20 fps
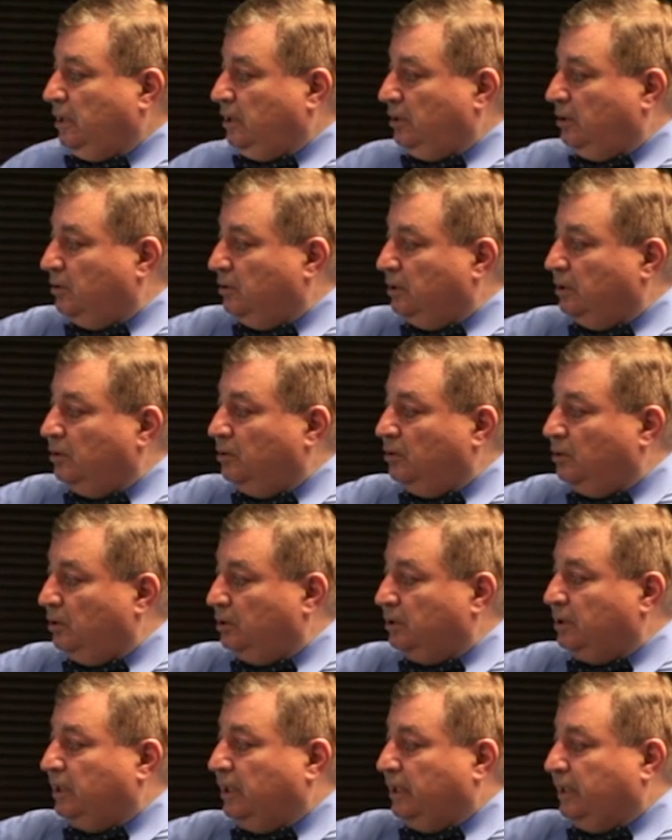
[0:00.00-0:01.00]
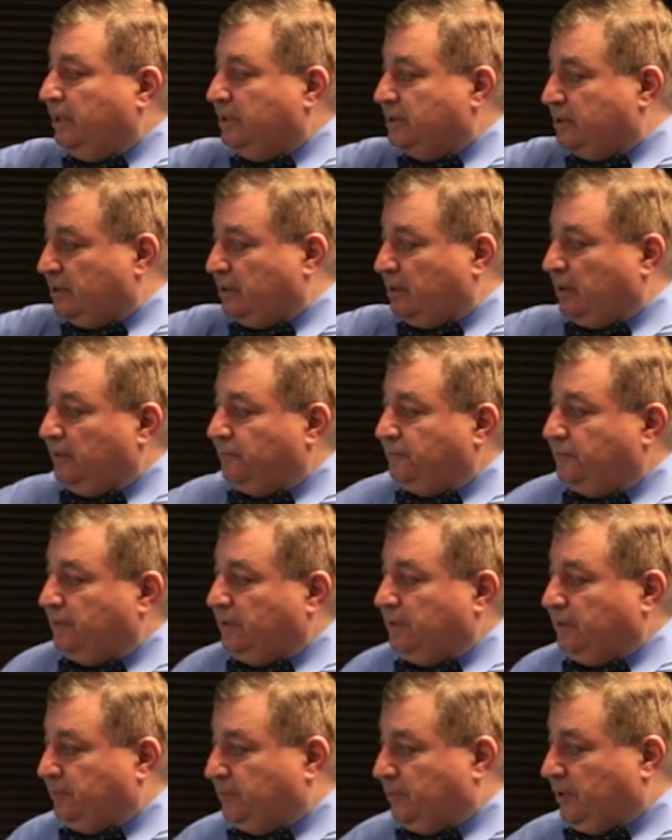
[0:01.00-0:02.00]
And only old guys
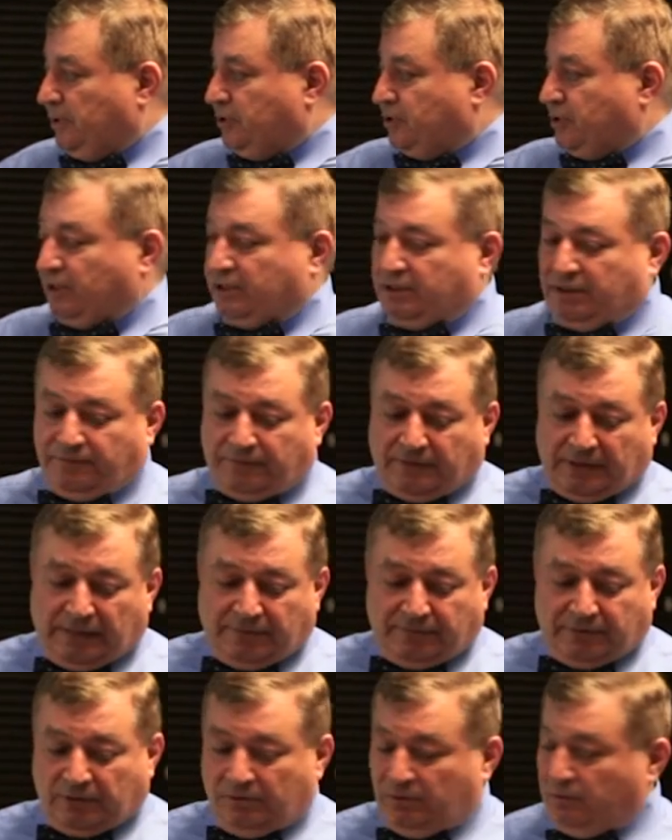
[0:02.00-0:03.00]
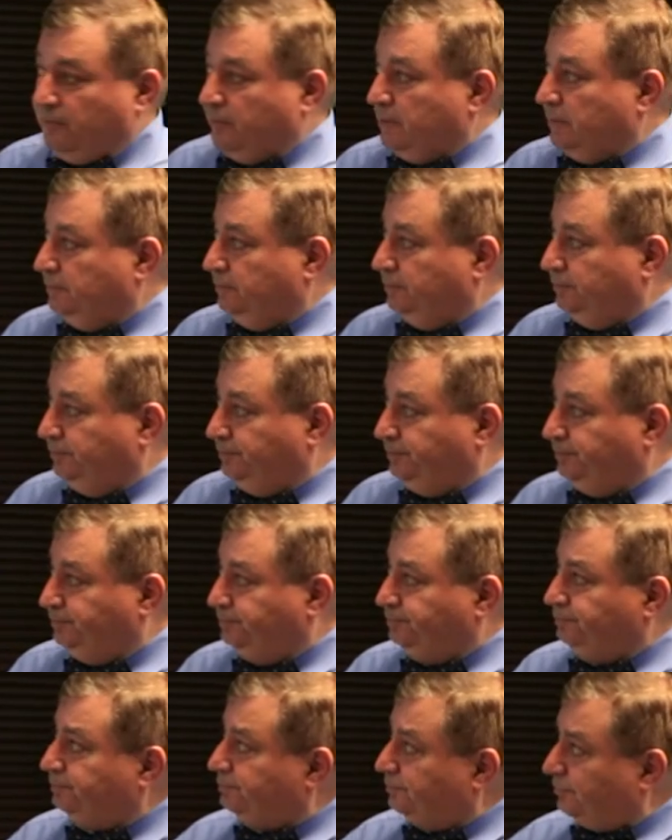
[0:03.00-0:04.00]
after age 65 and over.
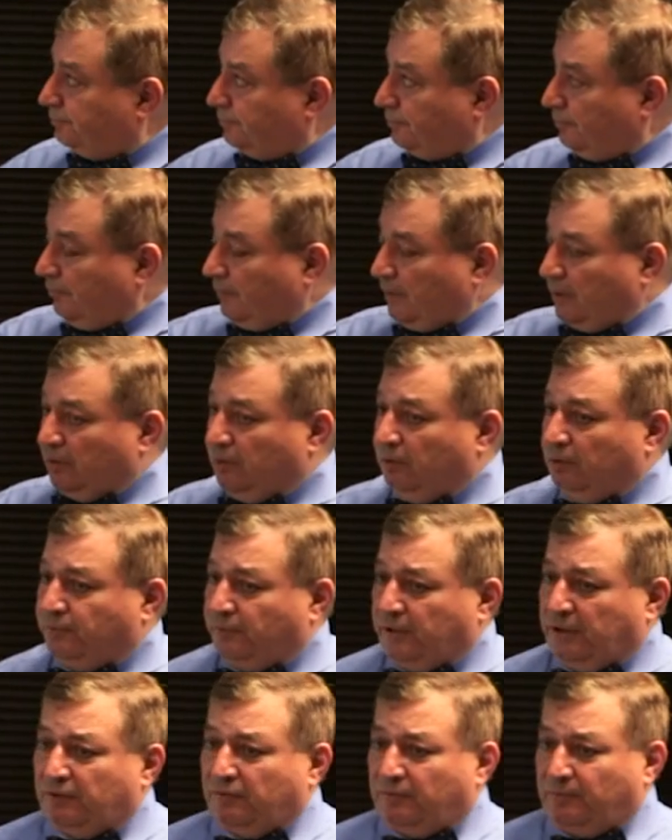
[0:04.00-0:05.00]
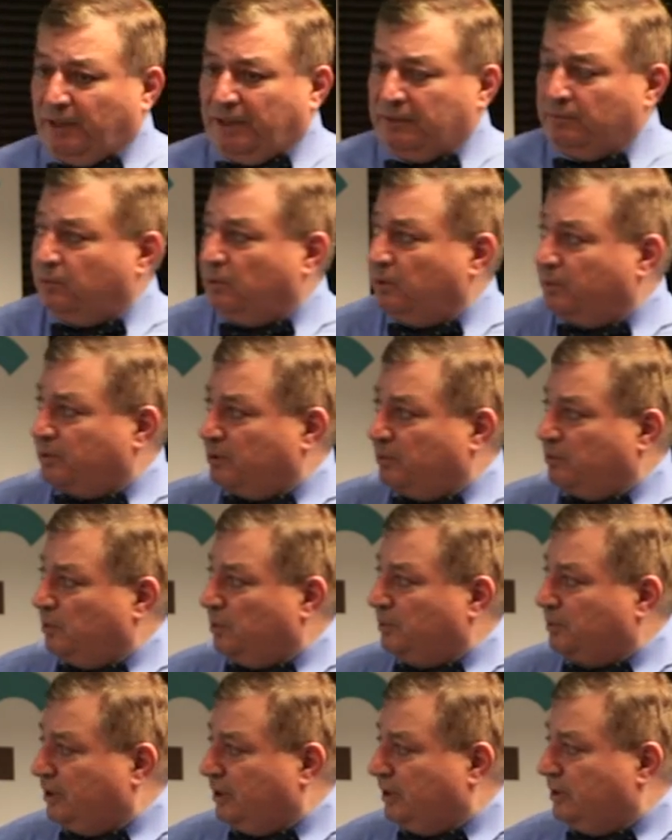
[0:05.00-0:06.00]
A good friend of mine, Bob
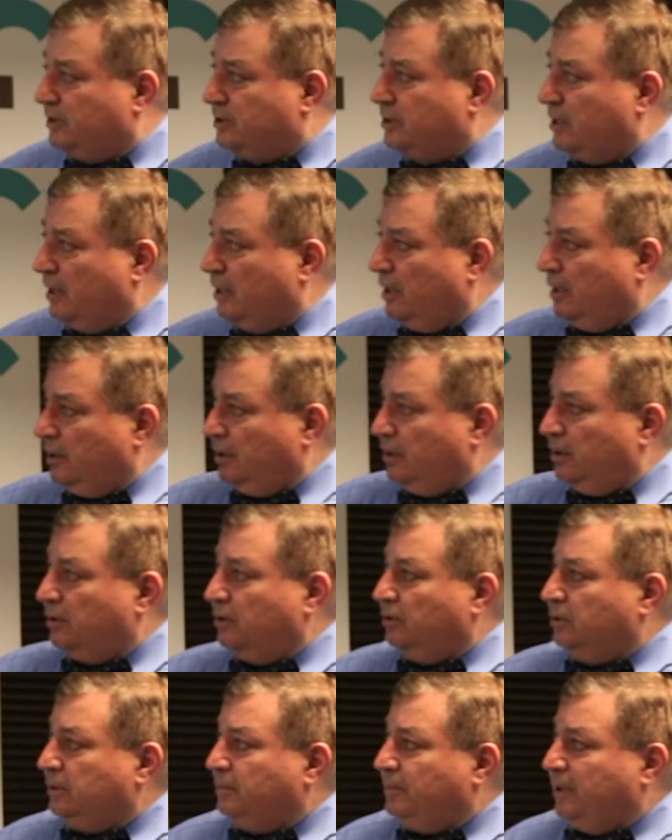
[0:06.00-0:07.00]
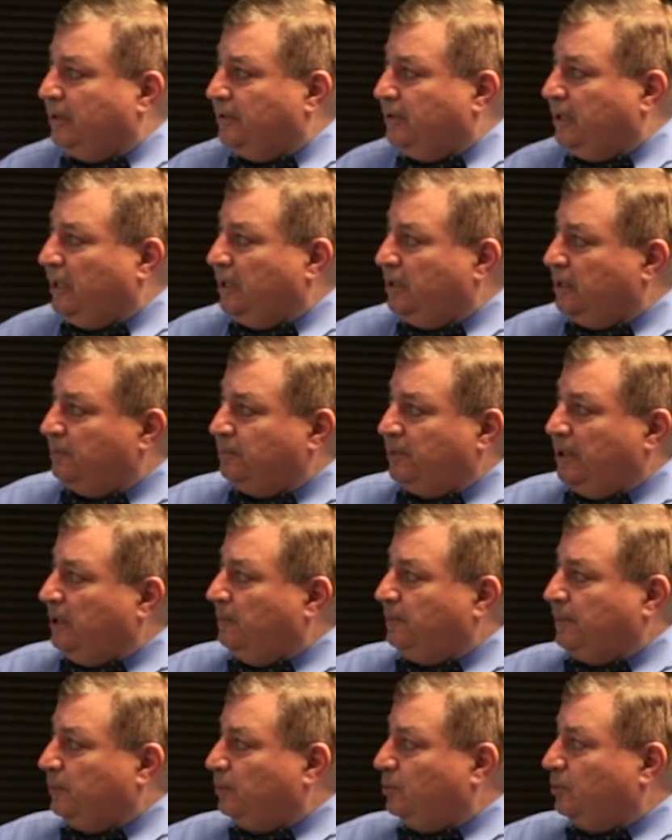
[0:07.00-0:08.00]
Hicks, he wrote about that, that
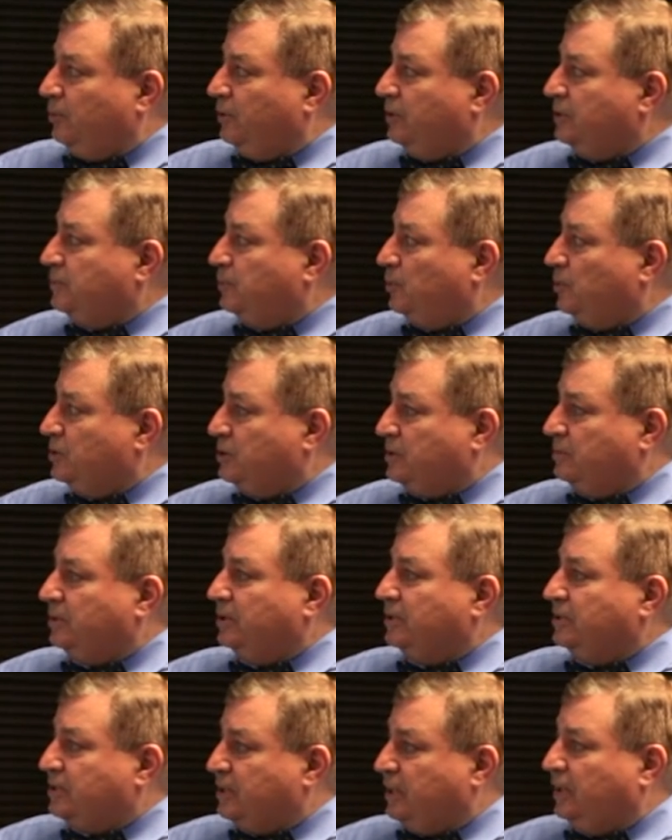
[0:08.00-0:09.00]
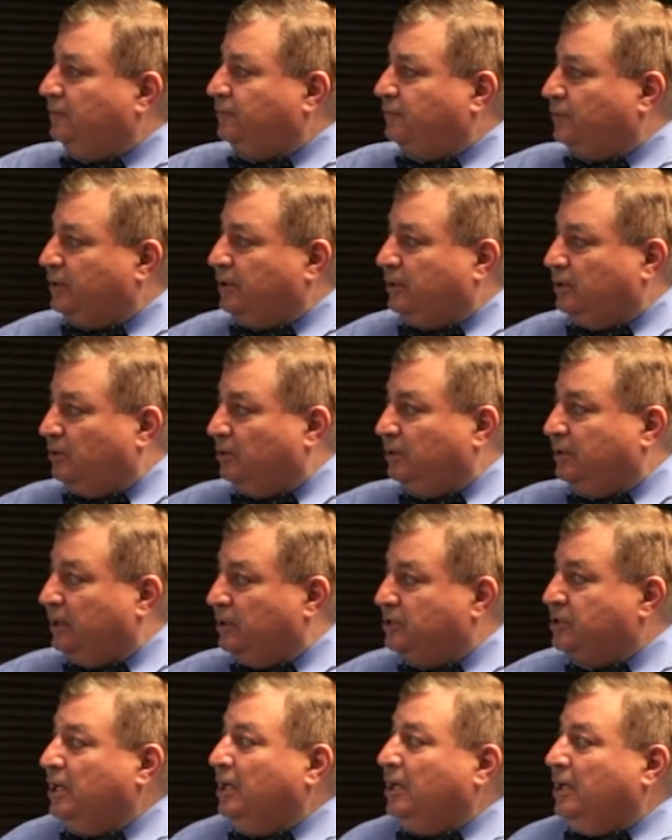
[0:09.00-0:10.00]
many people who are responsible and saved for their old
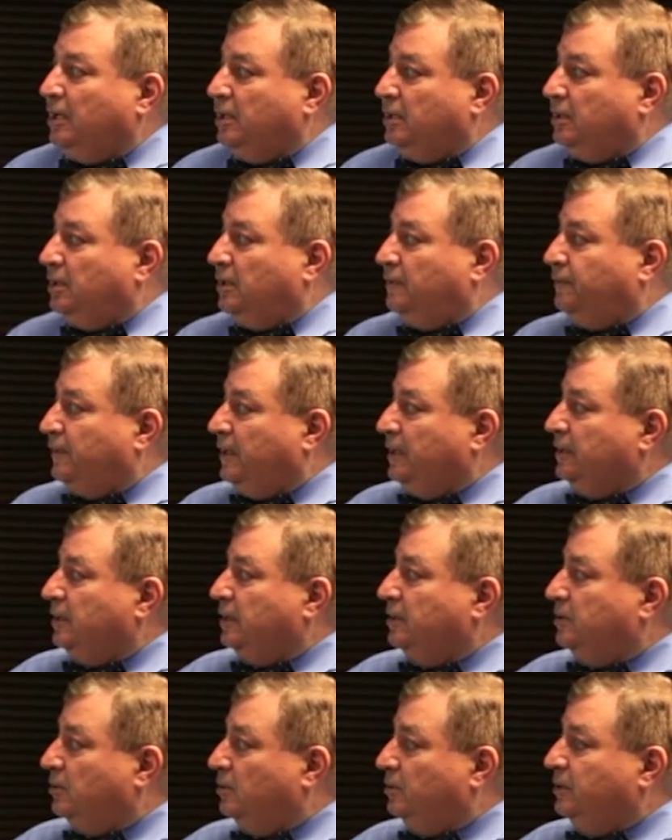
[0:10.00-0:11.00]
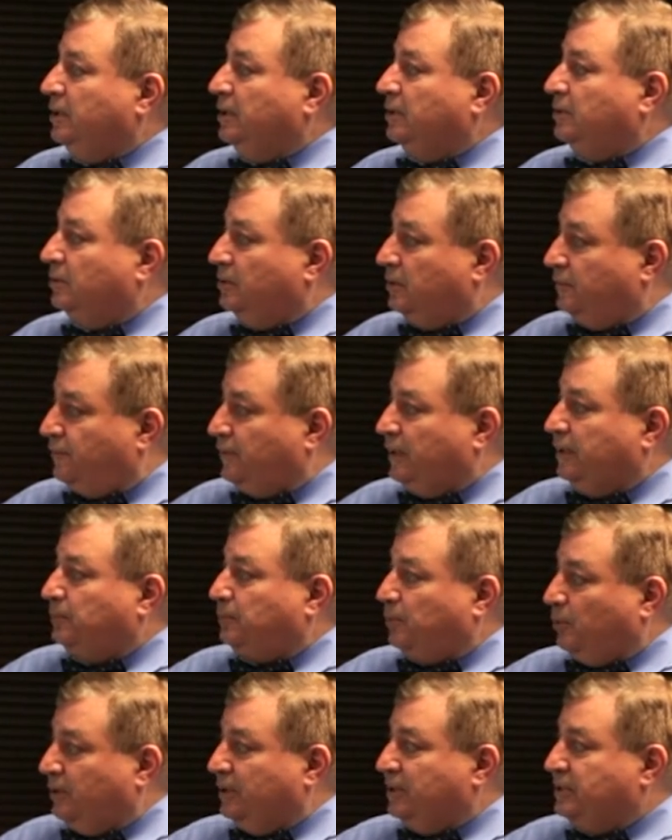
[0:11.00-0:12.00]
age now find that owing to the
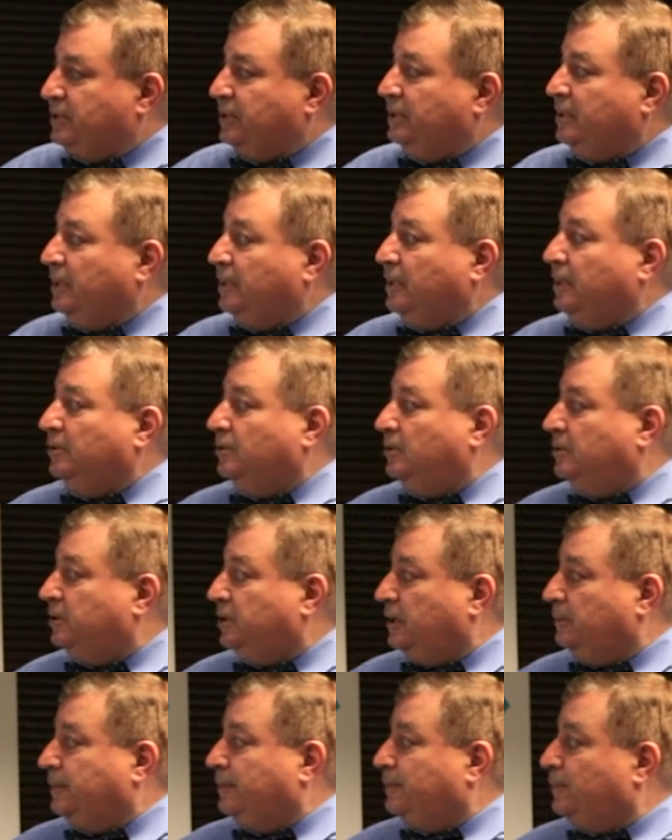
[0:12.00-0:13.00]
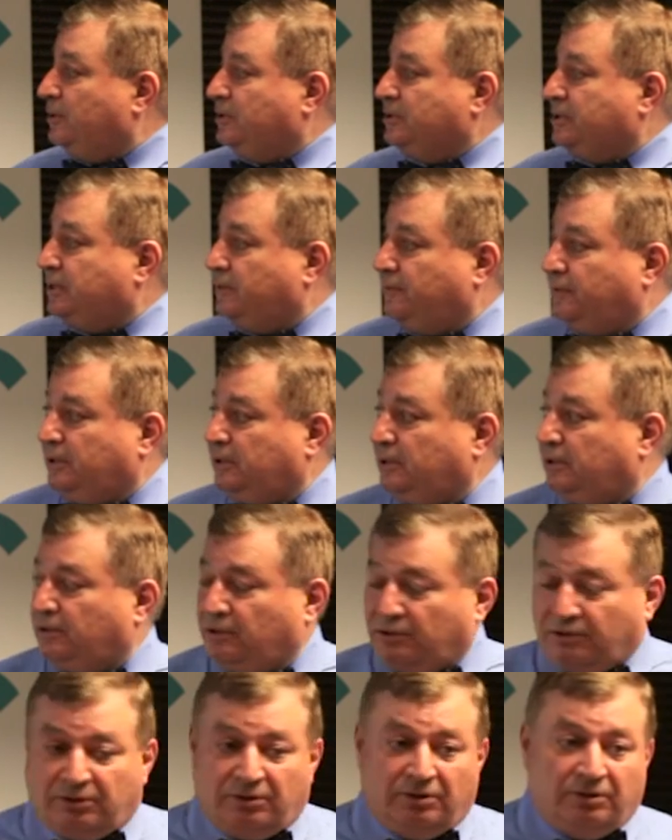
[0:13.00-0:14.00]
Fed policy, they cannot reap a positive real
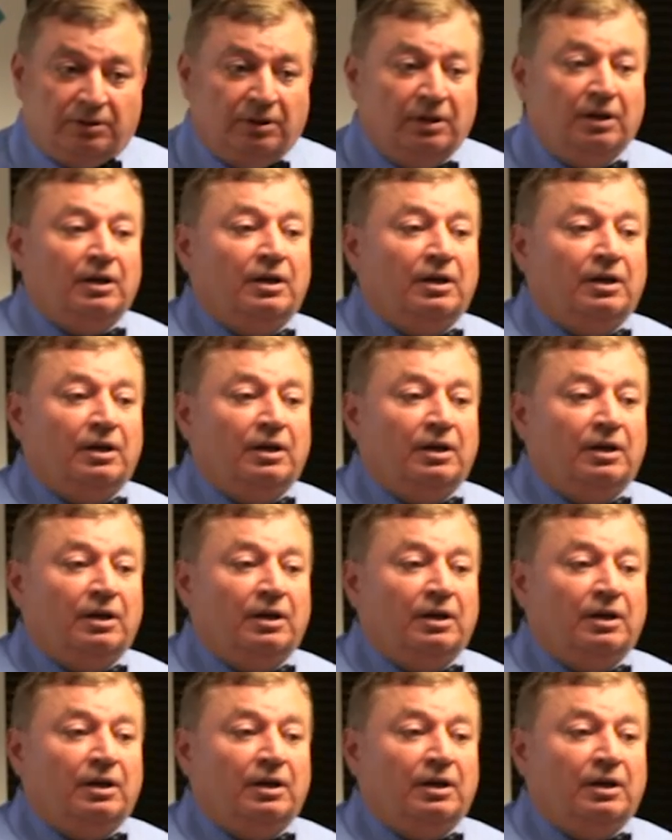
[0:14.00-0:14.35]
return.